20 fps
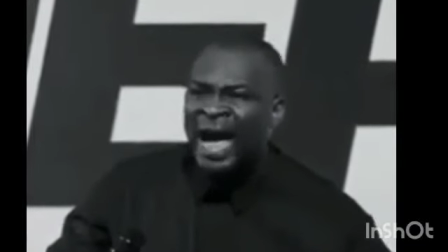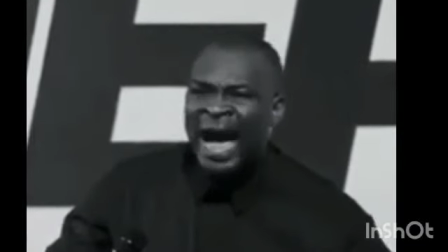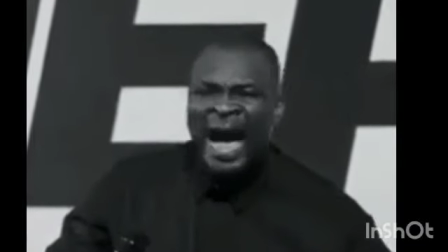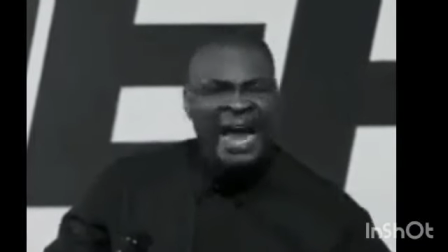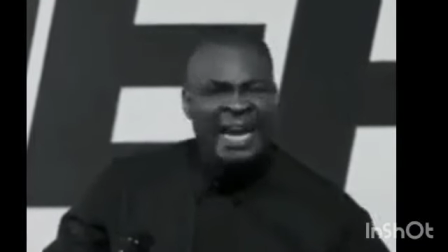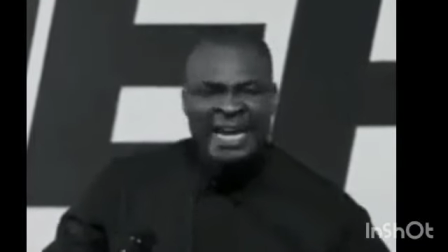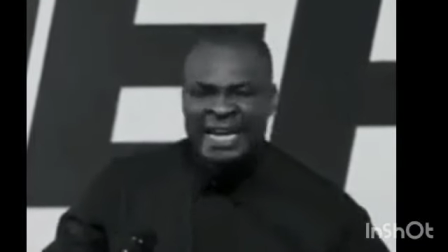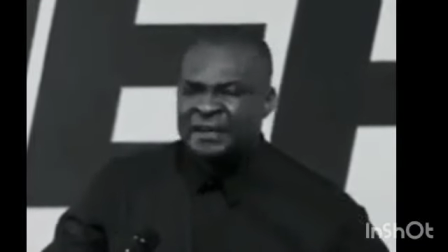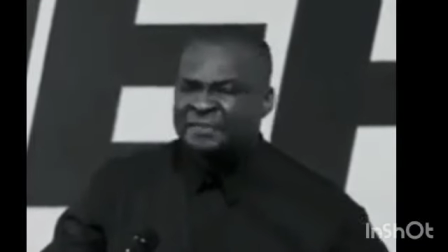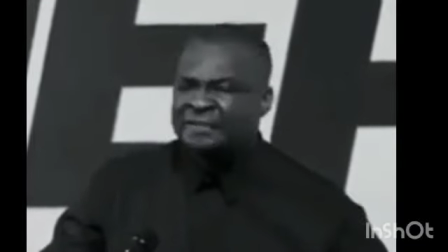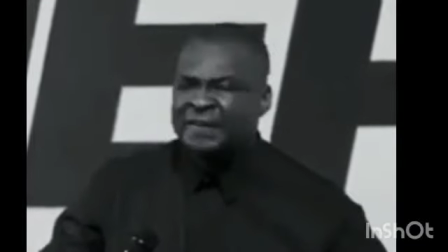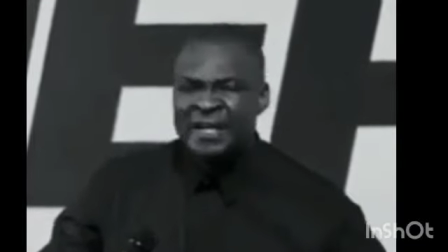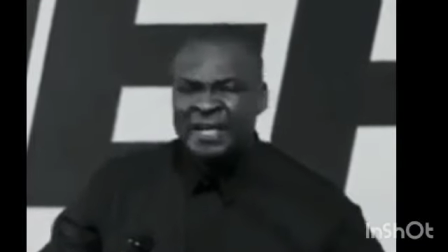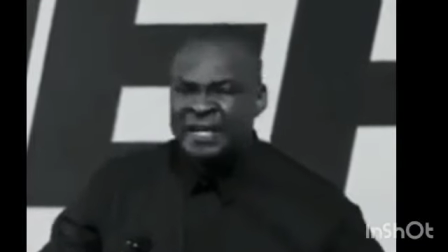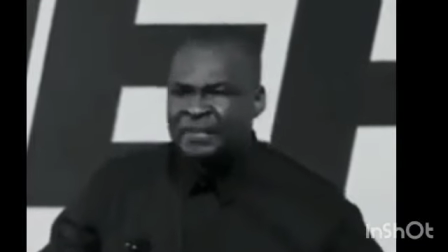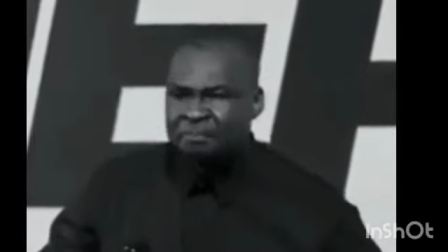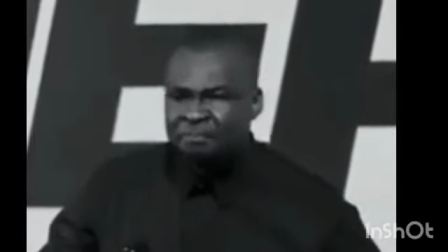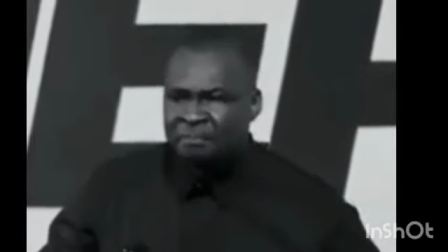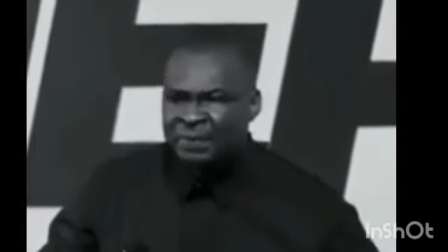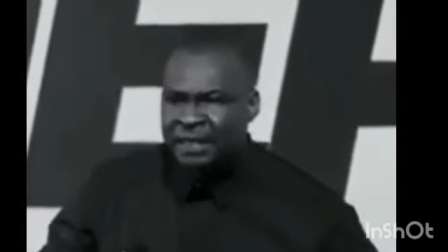and if
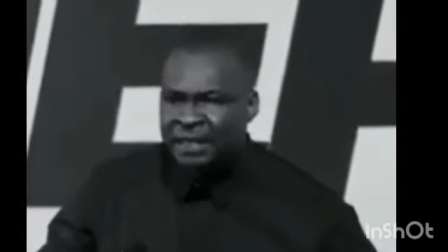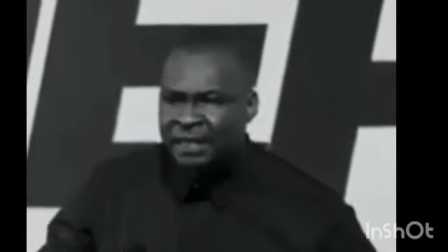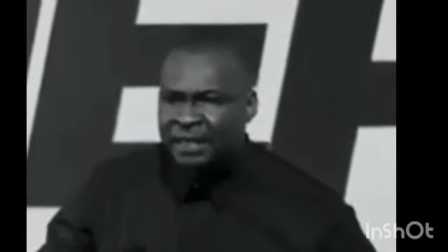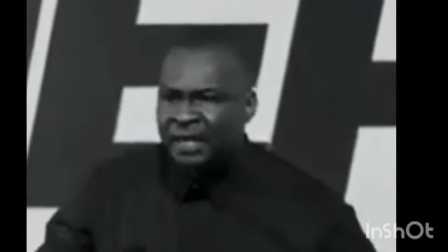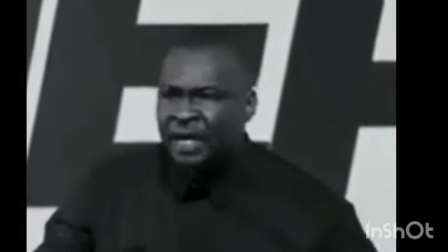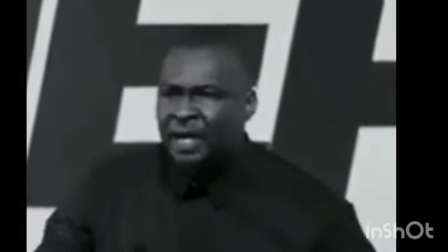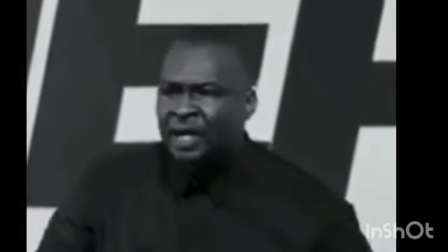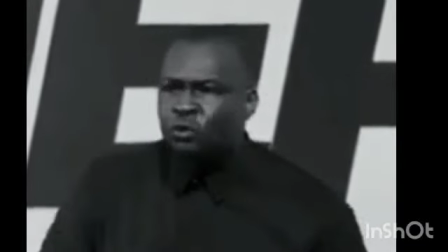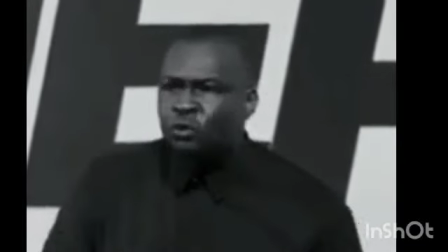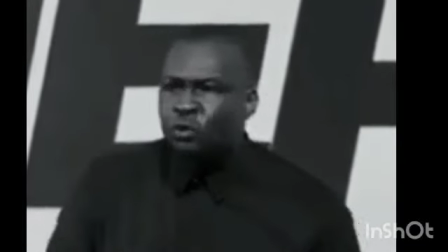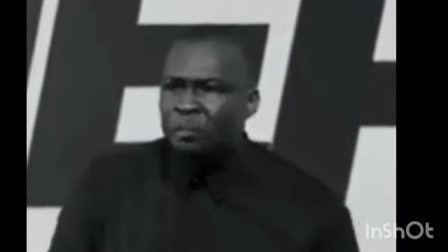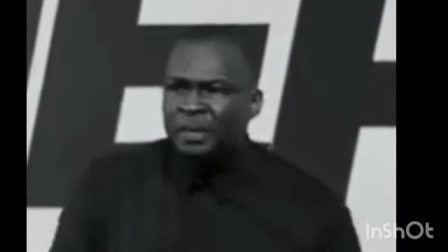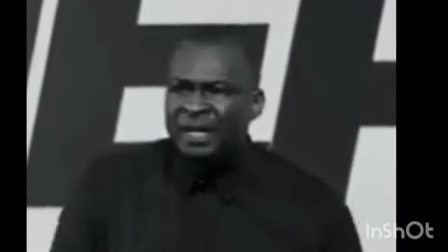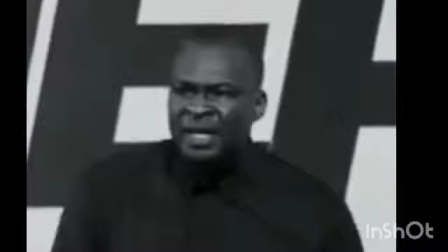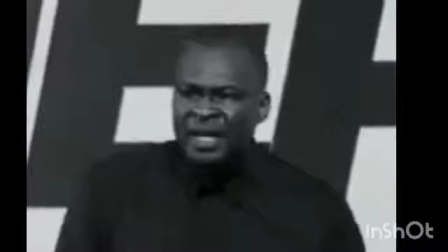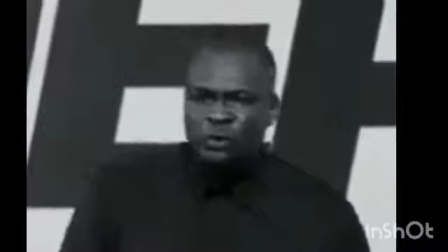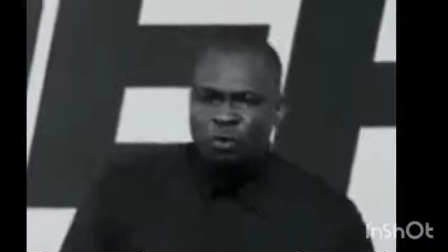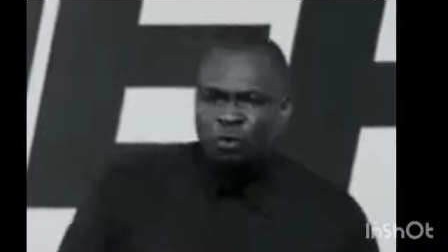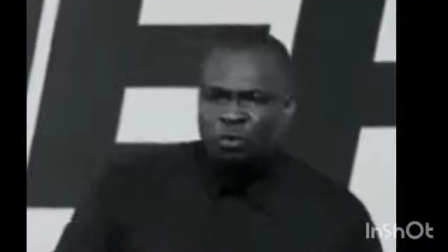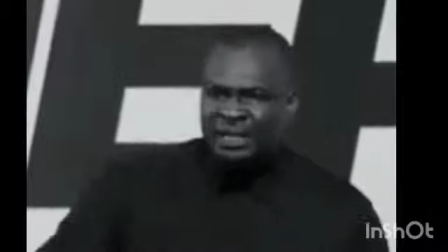need be, to
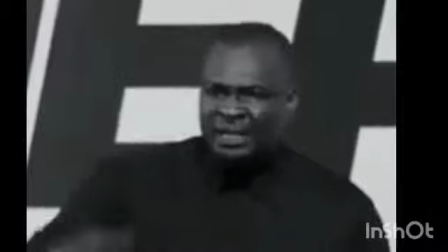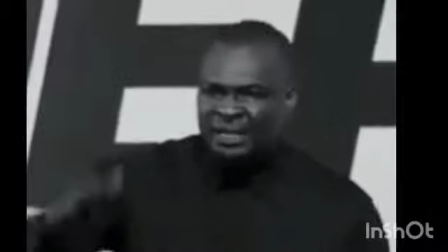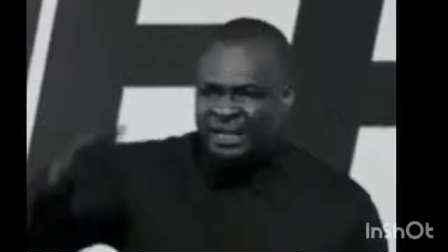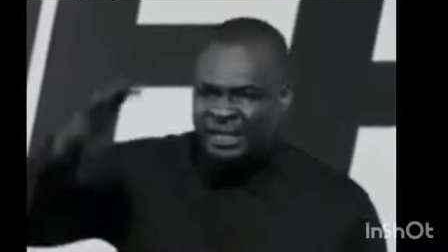begin to